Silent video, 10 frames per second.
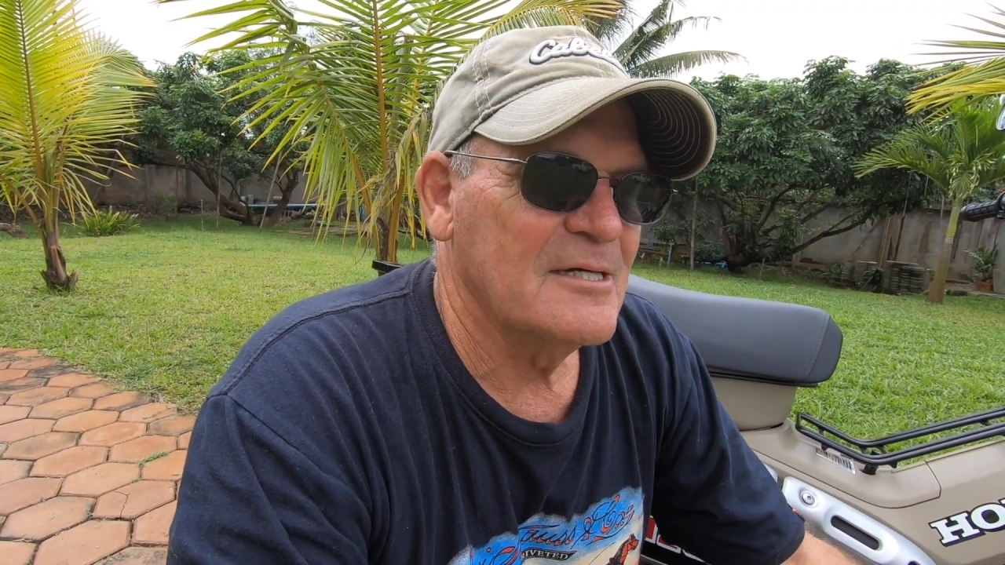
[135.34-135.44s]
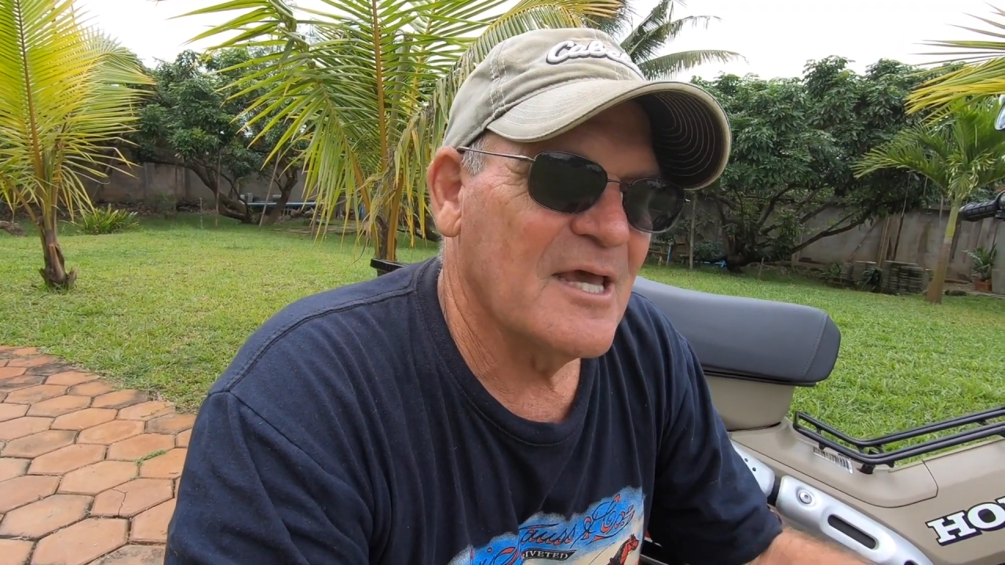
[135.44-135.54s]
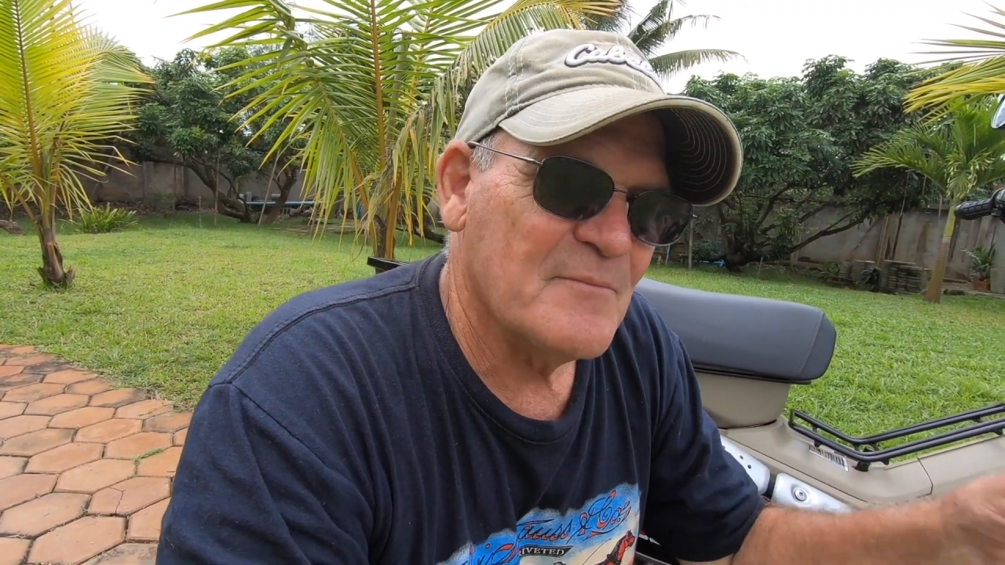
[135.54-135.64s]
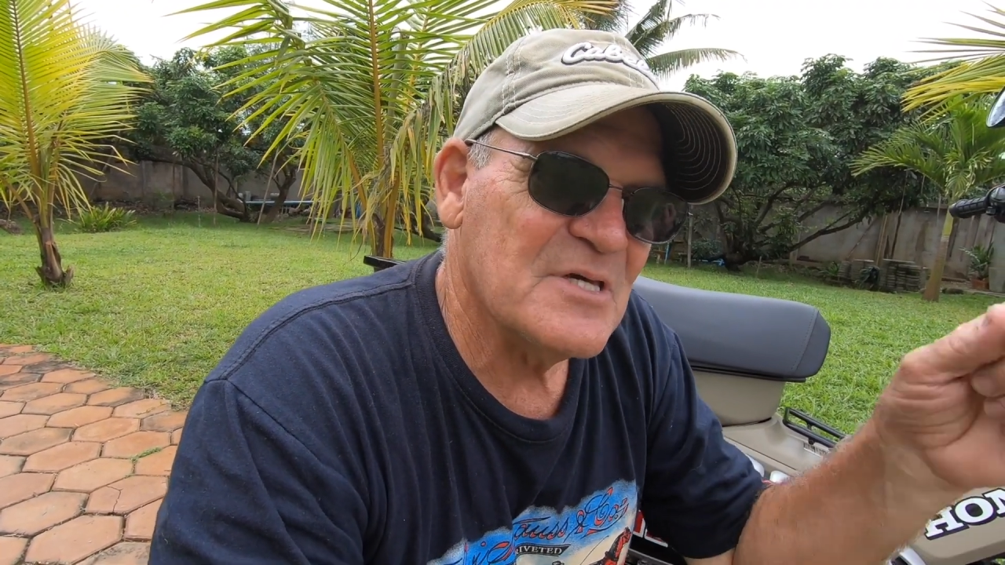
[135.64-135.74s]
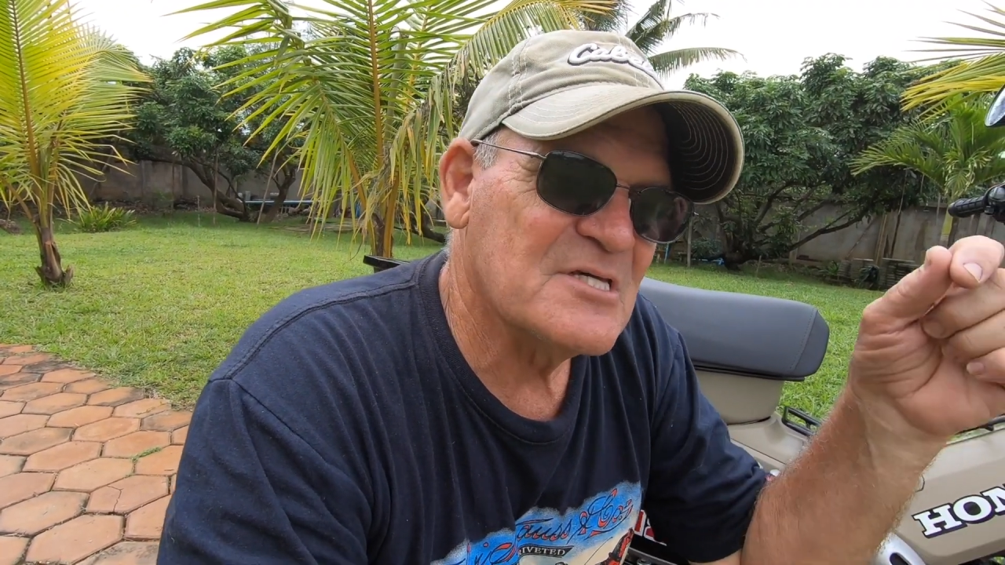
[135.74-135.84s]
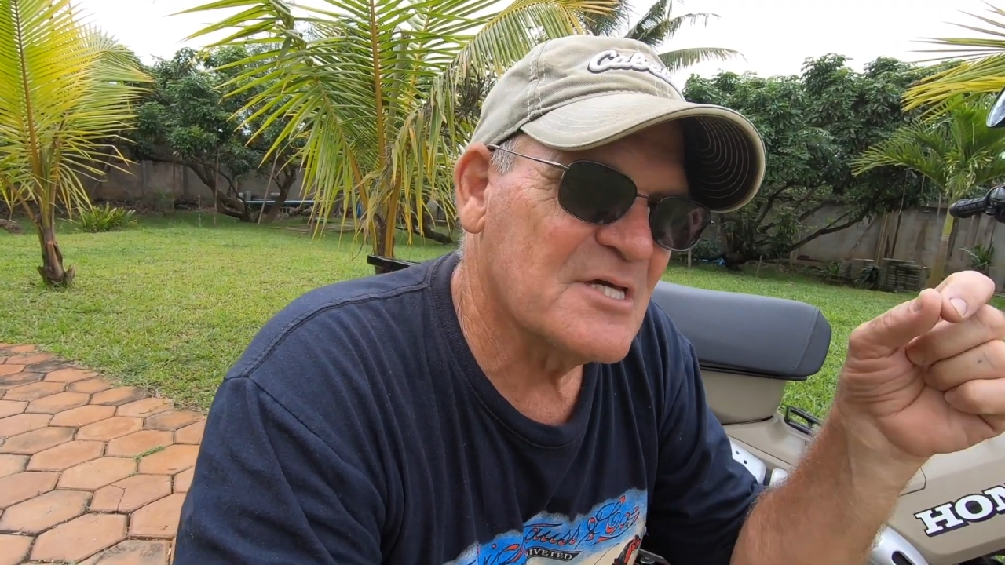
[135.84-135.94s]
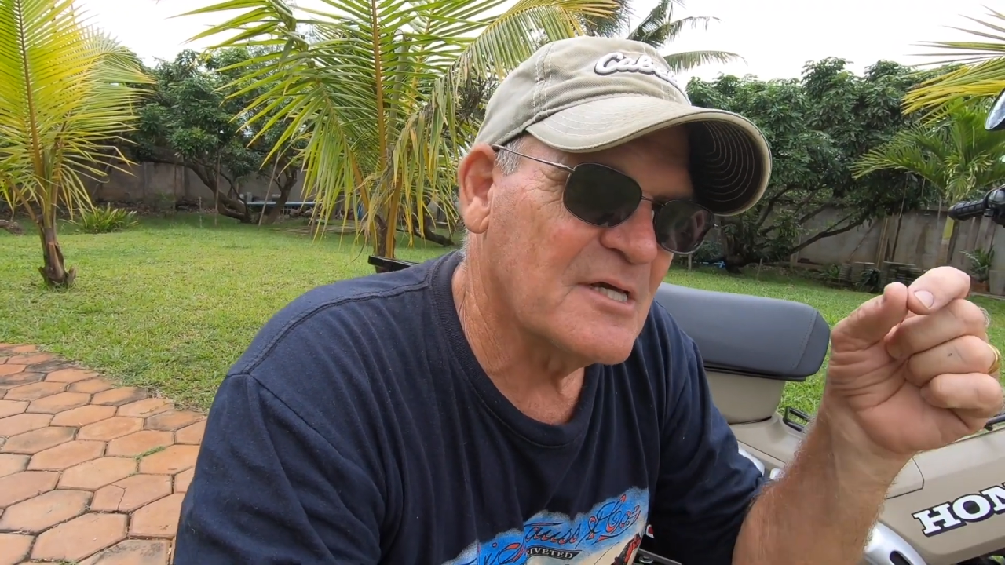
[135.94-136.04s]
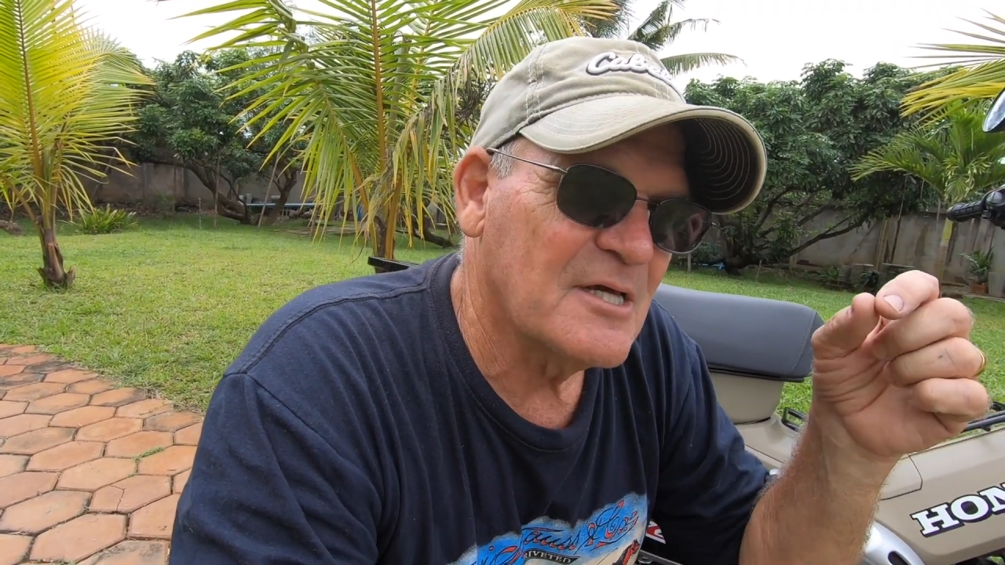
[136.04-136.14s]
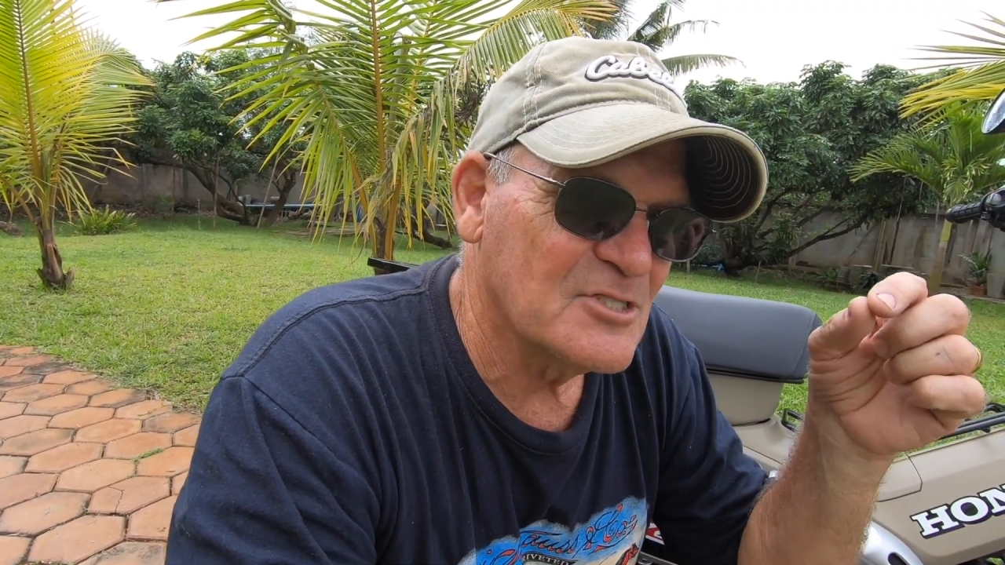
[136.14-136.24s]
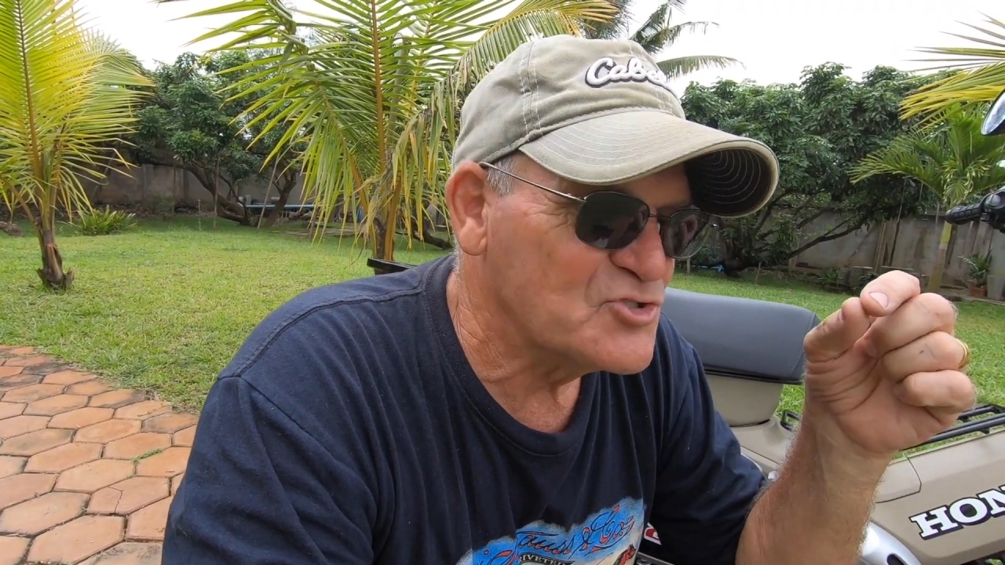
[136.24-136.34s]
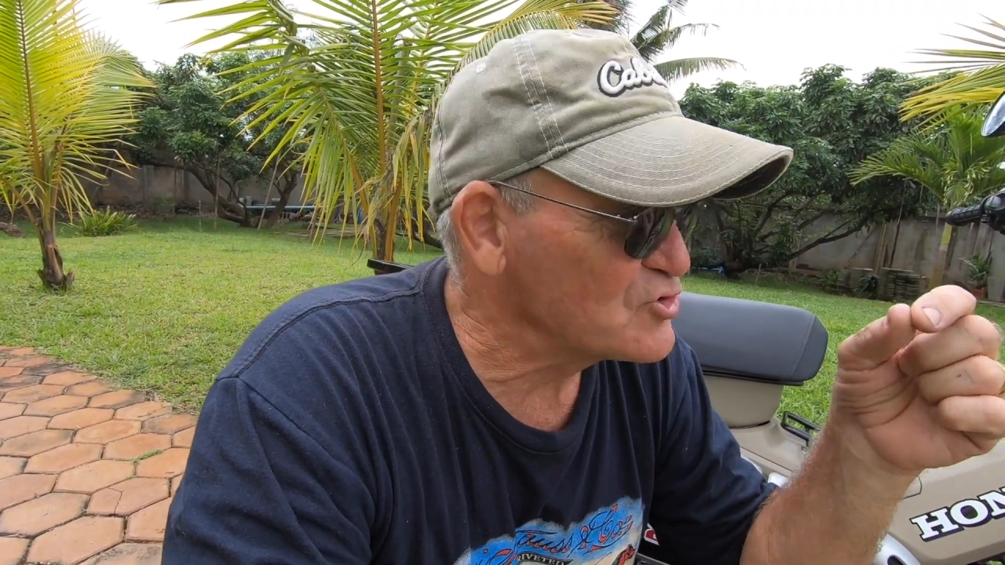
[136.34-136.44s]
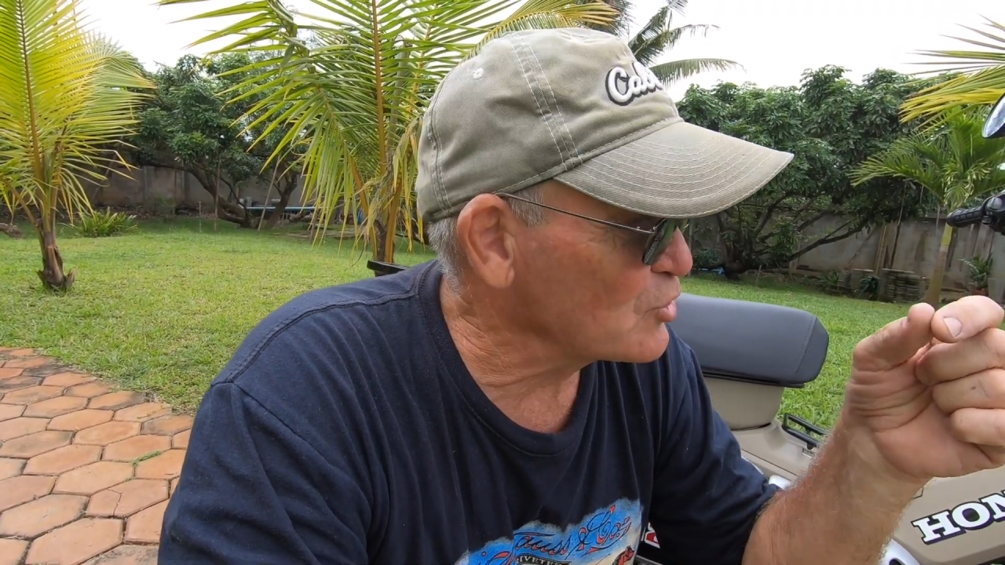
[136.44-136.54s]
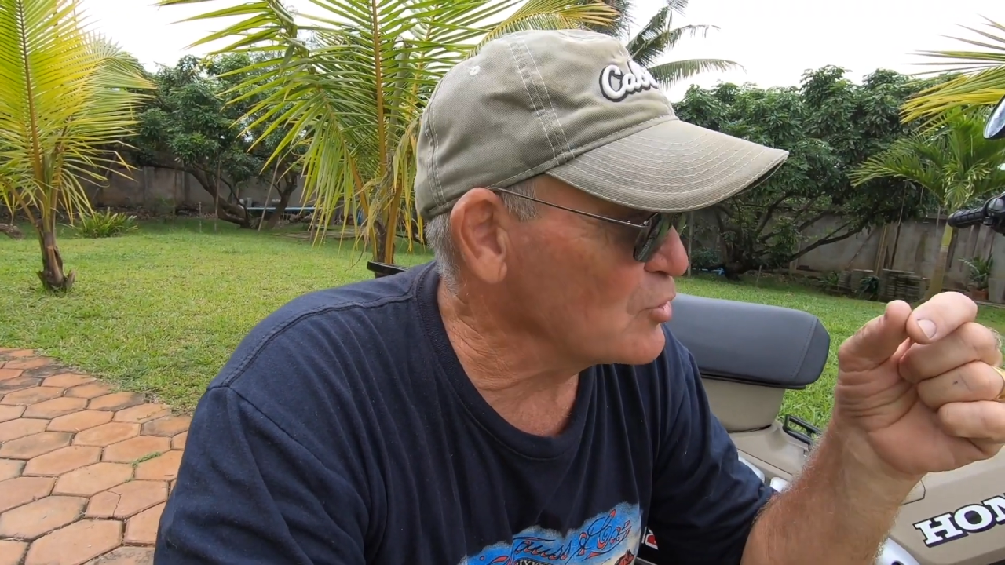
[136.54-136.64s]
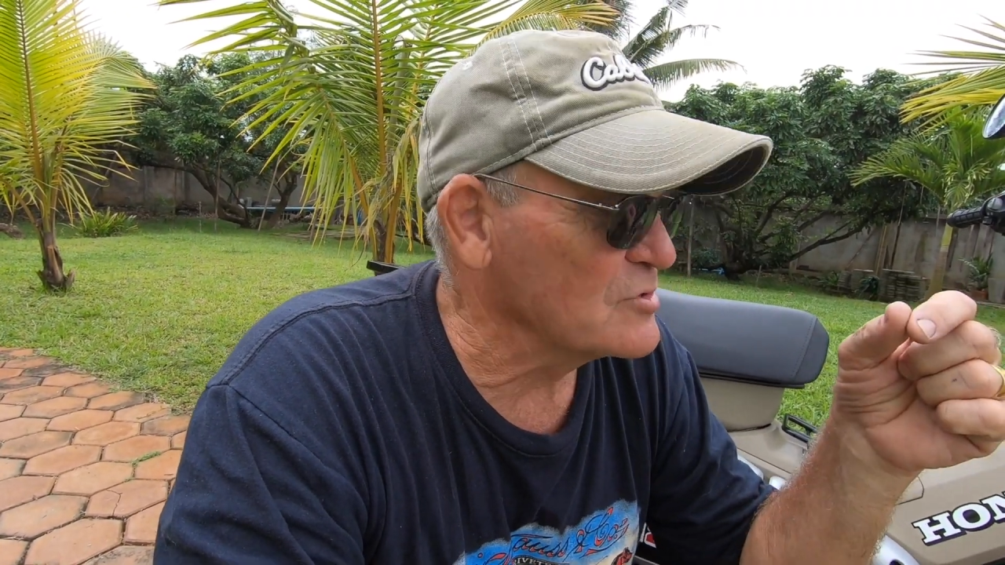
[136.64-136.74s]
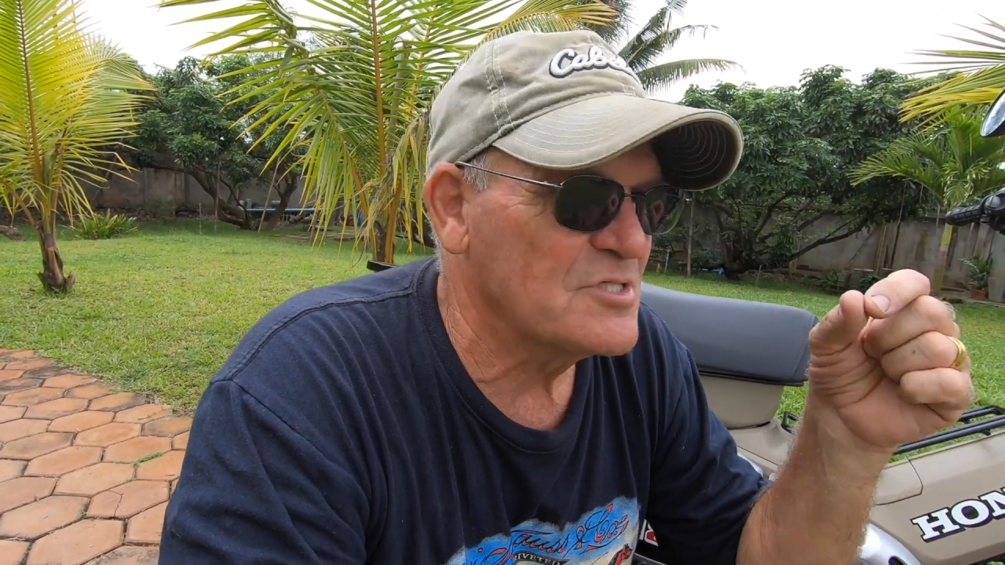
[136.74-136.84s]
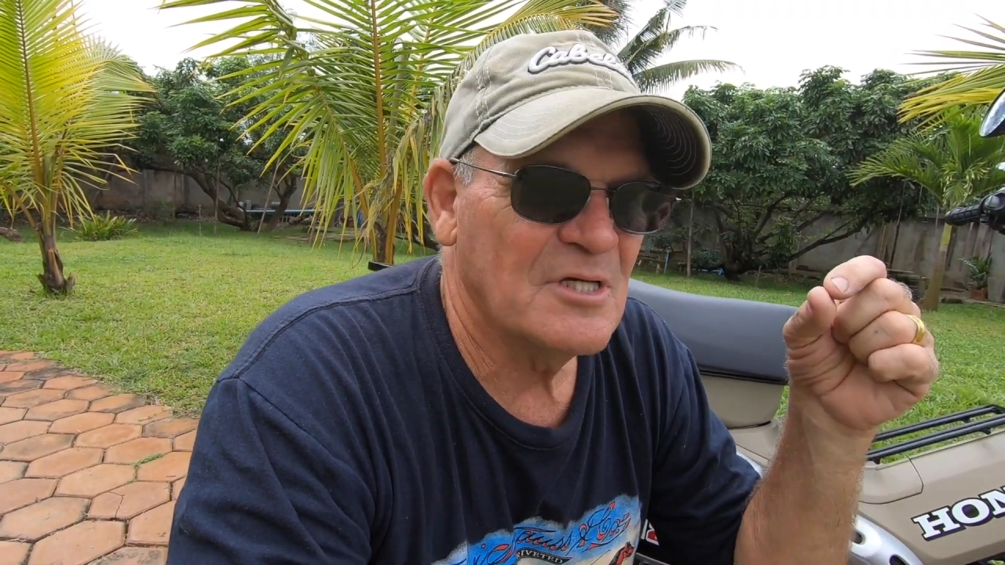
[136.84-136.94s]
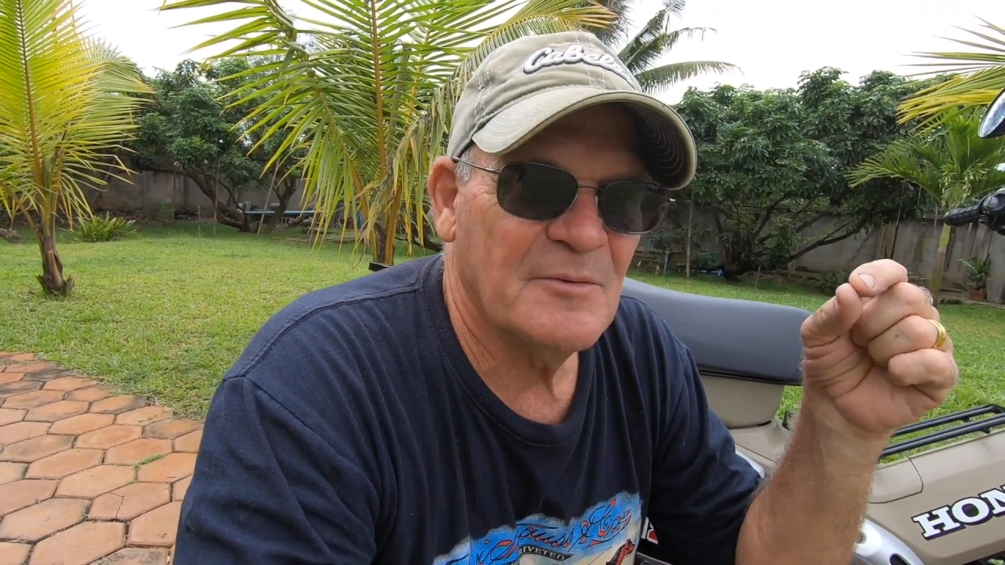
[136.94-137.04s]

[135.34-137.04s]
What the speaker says: gave me concerns